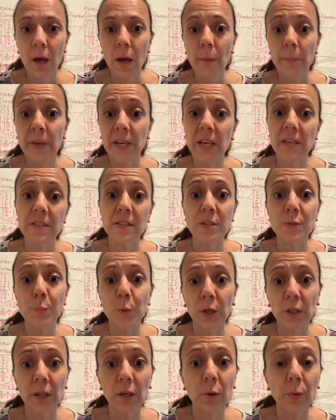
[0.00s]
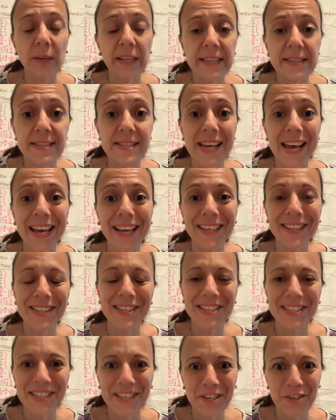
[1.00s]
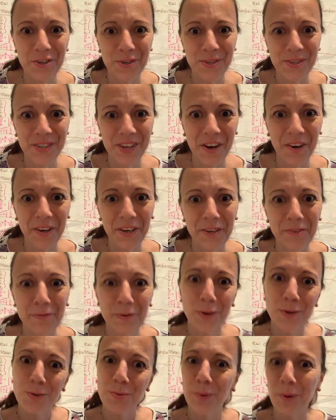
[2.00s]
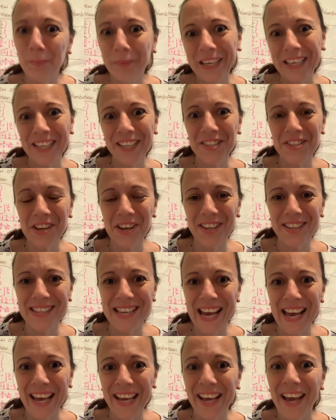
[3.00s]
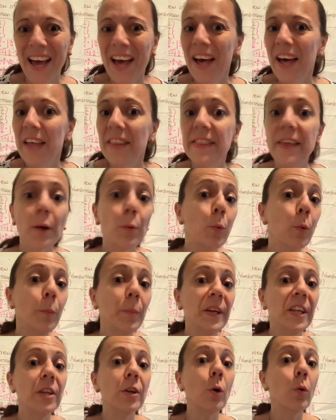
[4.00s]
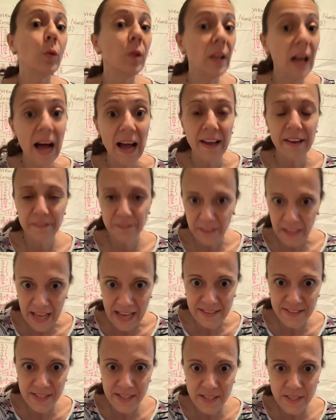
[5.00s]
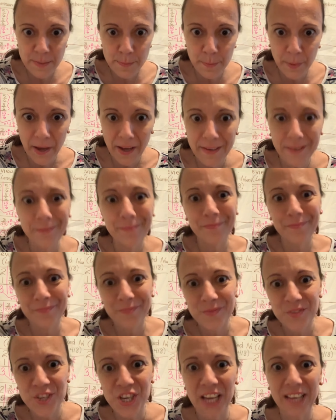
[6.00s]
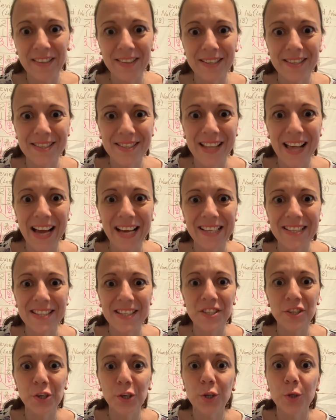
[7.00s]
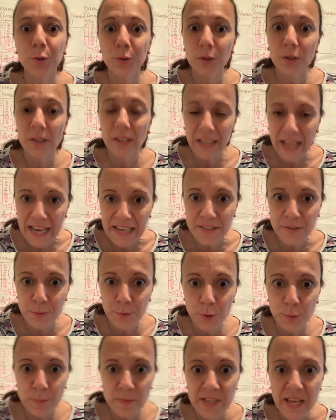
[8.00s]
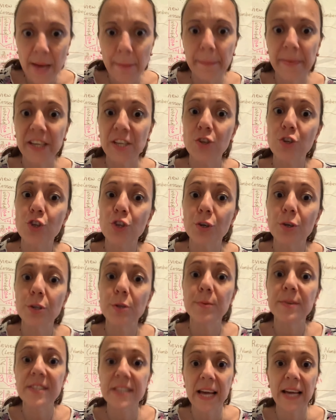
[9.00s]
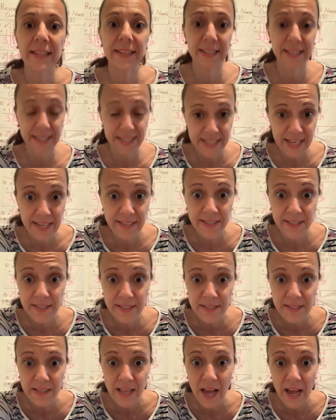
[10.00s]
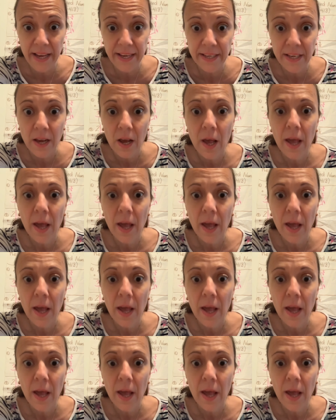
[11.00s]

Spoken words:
because it's Brooklyn Queens Day and the teachers are in virtual meetings all day, there will be no live classes, but check the slides in your Google Classrooms and make sure you sign the attendance slide